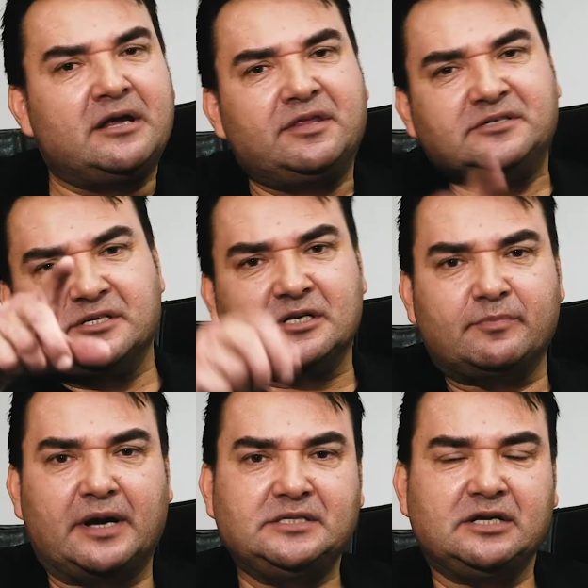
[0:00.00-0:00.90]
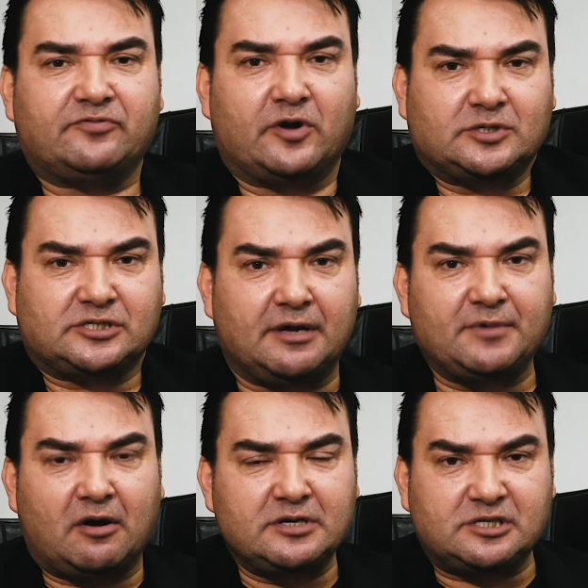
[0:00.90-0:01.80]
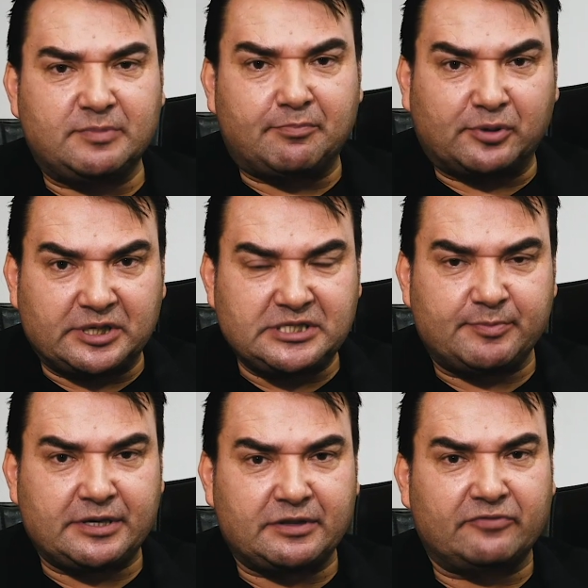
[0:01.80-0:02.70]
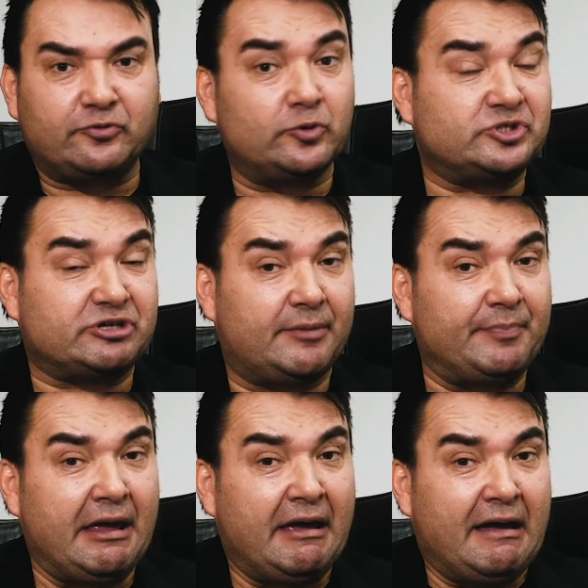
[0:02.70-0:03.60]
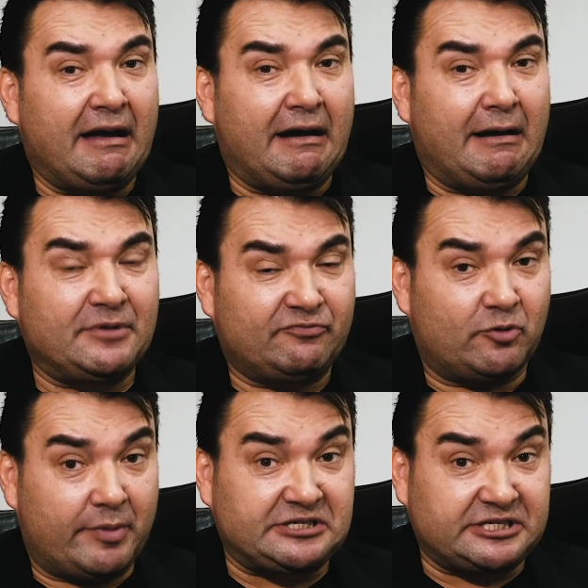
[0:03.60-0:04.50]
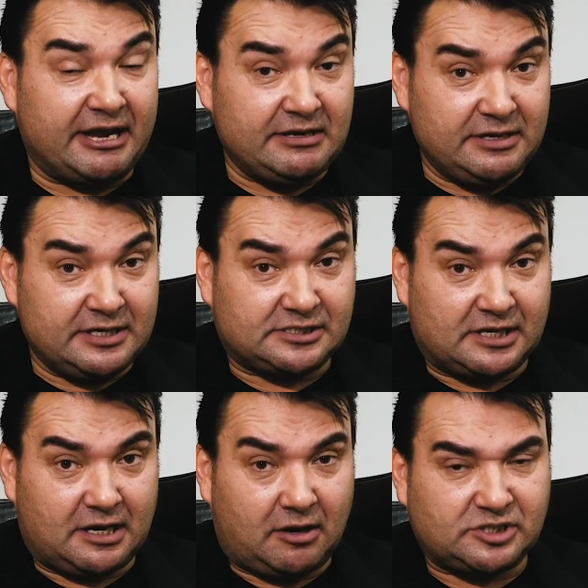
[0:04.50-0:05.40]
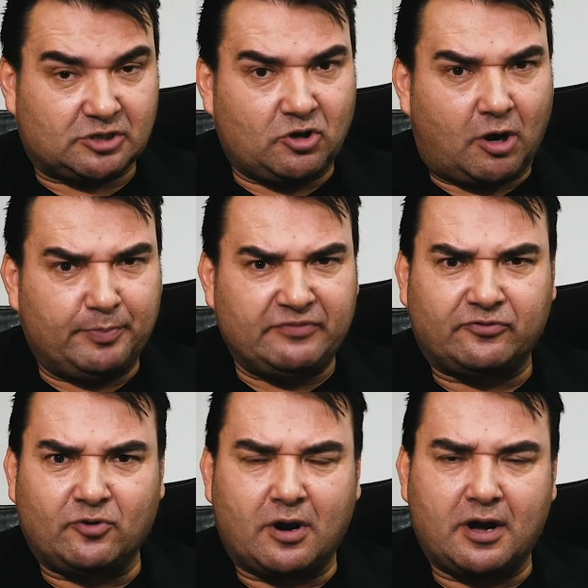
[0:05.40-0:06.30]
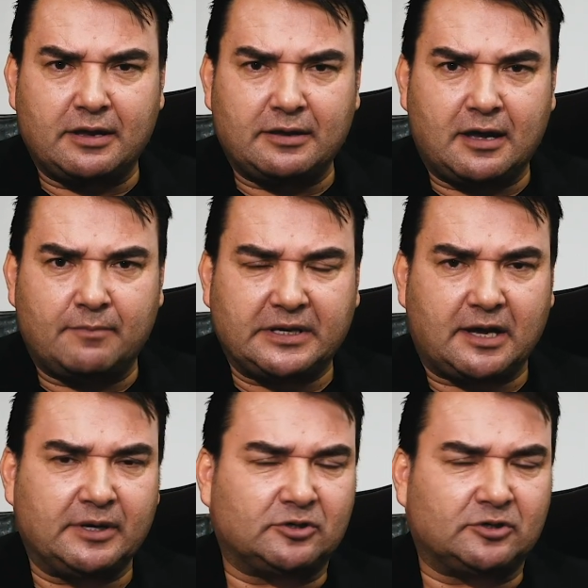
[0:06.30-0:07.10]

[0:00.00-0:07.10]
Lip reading: Now, this is amazing, folks. I used to be a policeman in the first, for about 10 years. I was a cop before I became a